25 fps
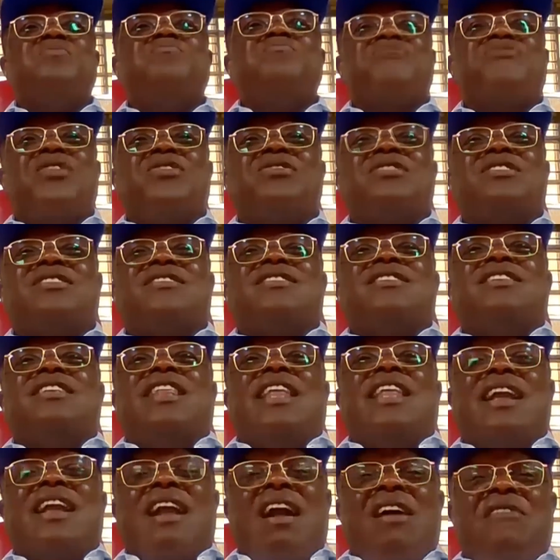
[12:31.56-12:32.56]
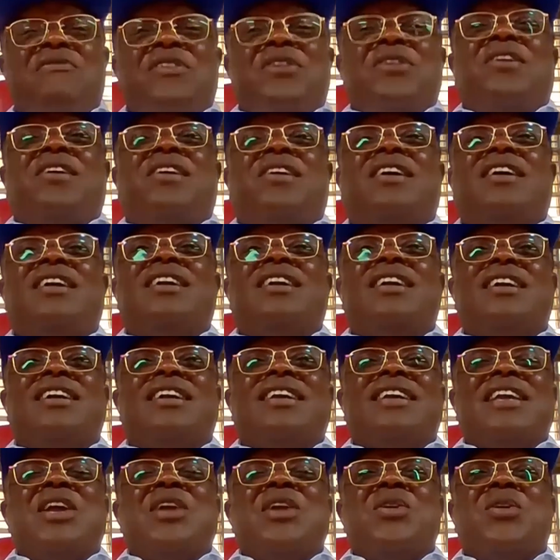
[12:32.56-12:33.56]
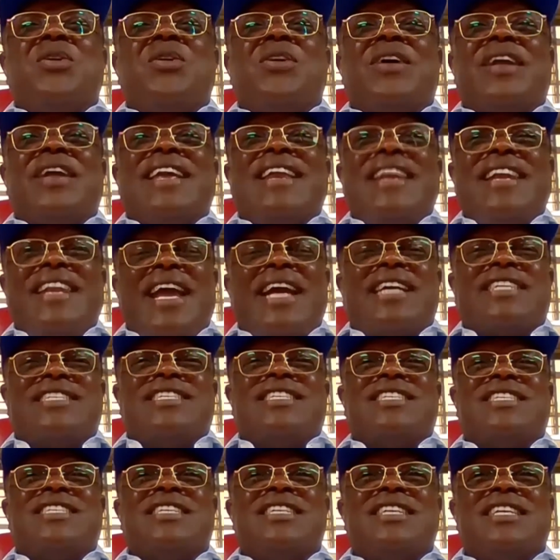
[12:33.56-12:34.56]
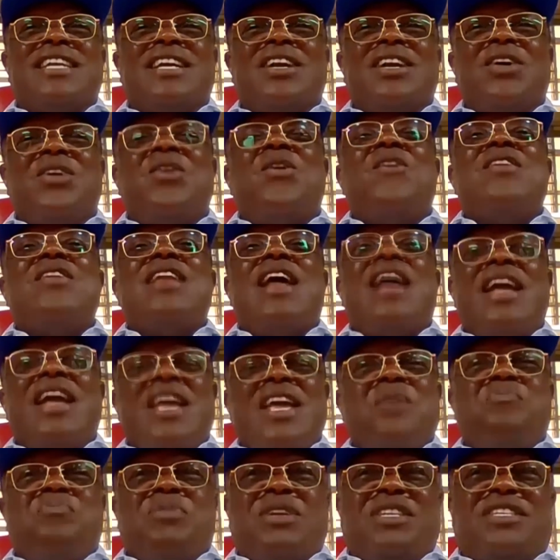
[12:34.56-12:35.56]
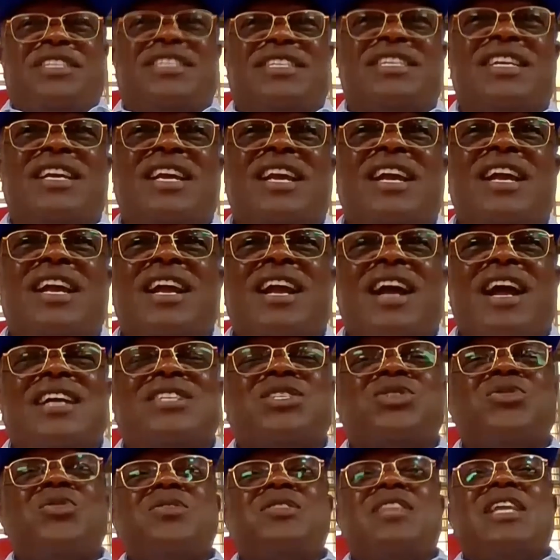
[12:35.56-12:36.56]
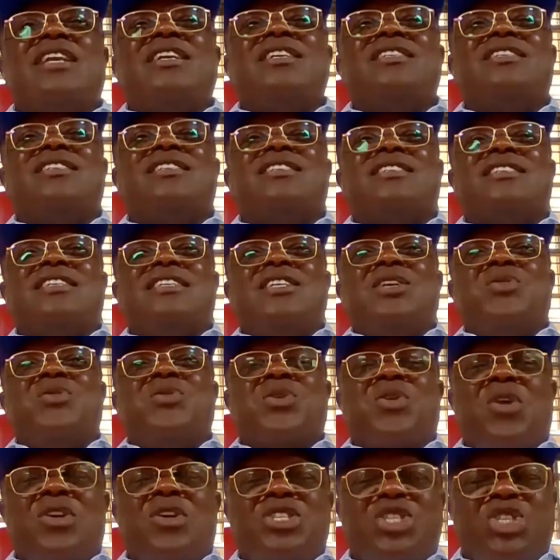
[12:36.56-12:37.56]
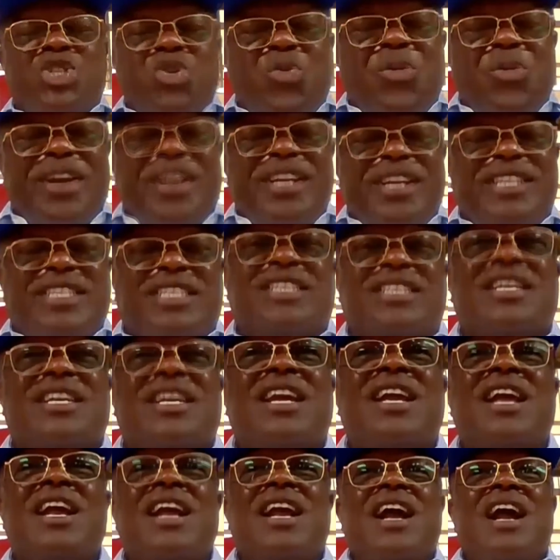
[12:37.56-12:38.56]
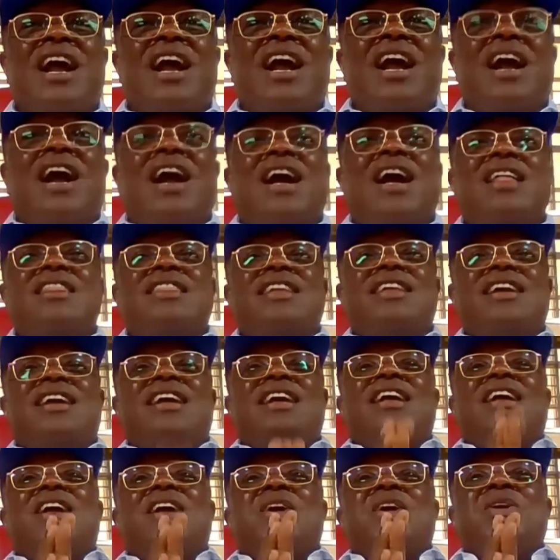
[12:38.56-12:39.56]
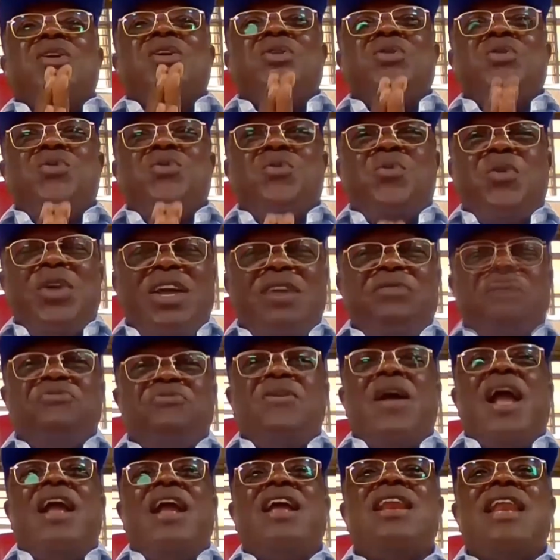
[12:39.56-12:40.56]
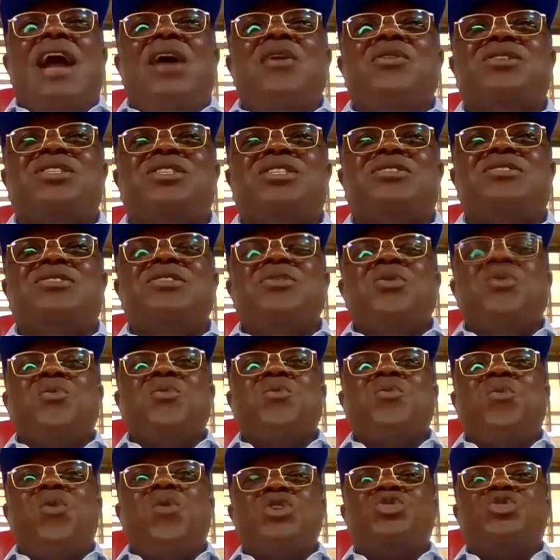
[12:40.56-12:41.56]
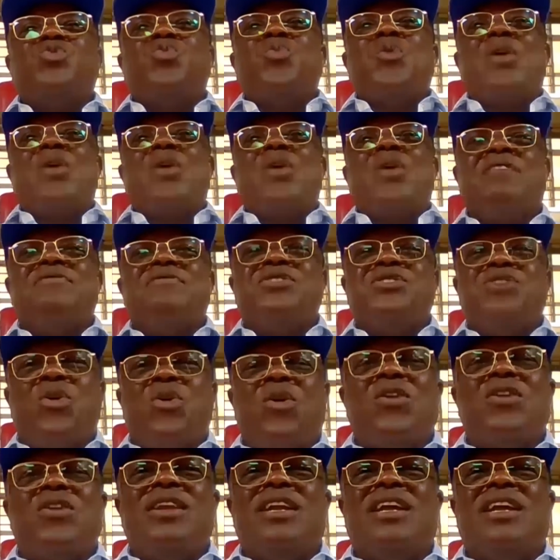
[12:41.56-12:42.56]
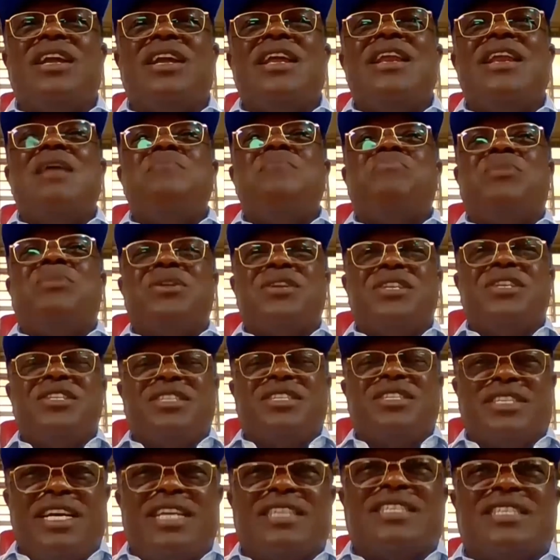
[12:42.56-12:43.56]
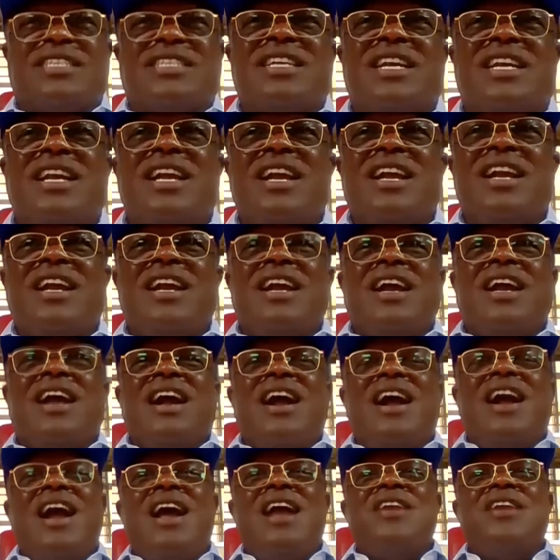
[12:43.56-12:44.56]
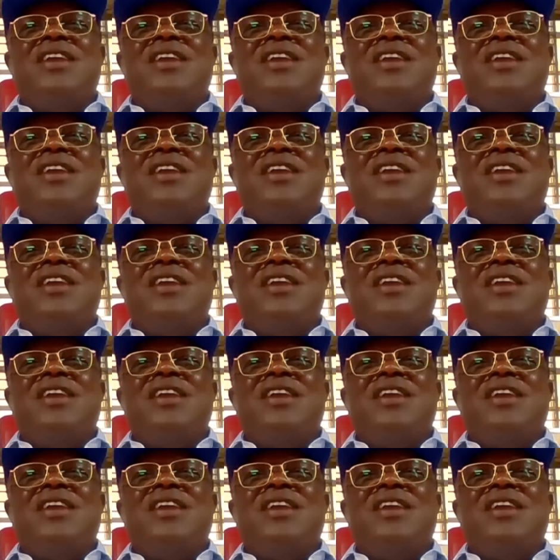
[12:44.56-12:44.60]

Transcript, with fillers: I've also brought the governor, you know, elect under A P C. And so there is, you know, continuity. And the, you will find out what we have done in Ebonyi State.